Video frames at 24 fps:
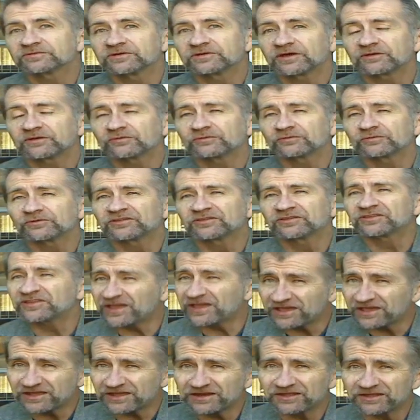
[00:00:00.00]
I don't
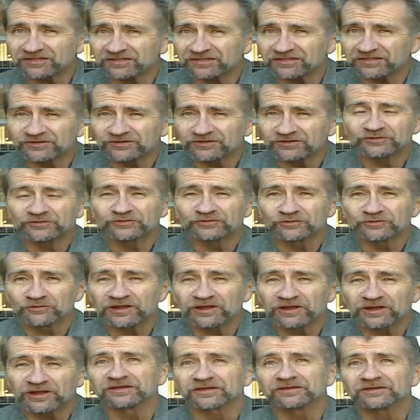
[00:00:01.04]
say anything to you
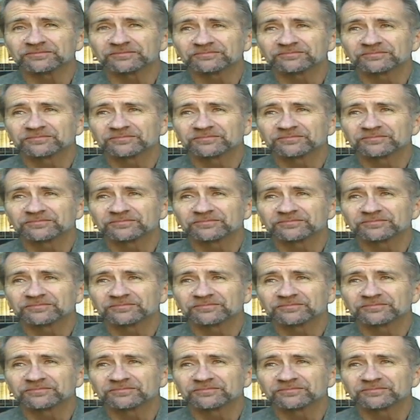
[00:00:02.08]
directly.